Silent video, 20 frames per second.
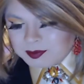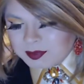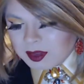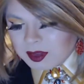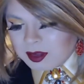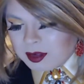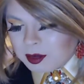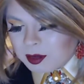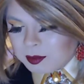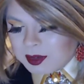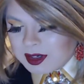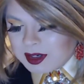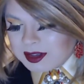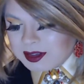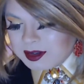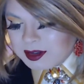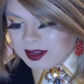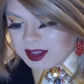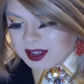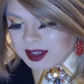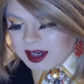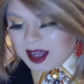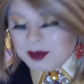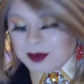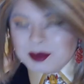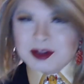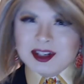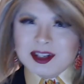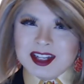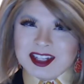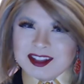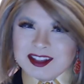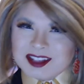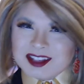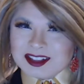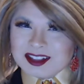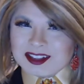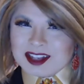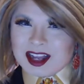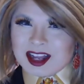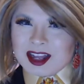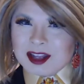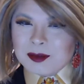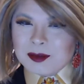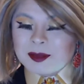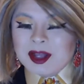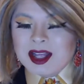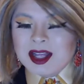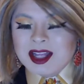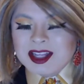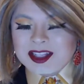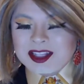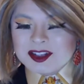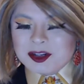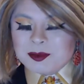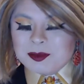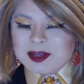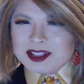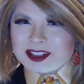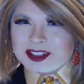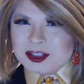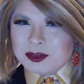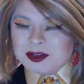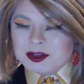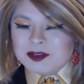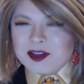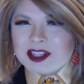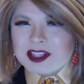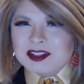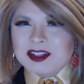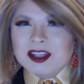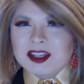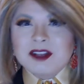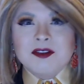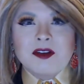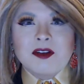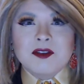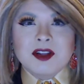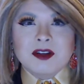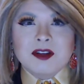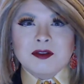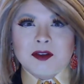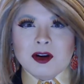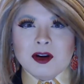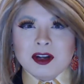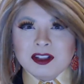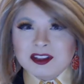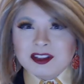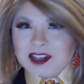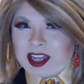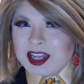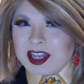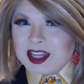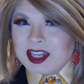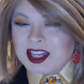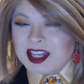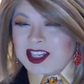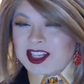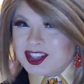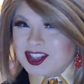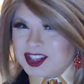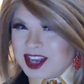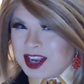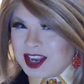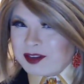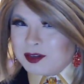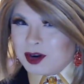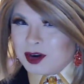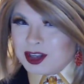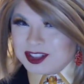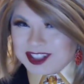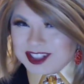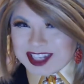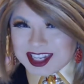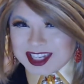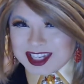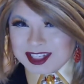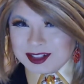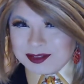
So, but until then, I will a sex time. It's your bestie who's a bestie, Vivian Frost, saying, "Stay frosty."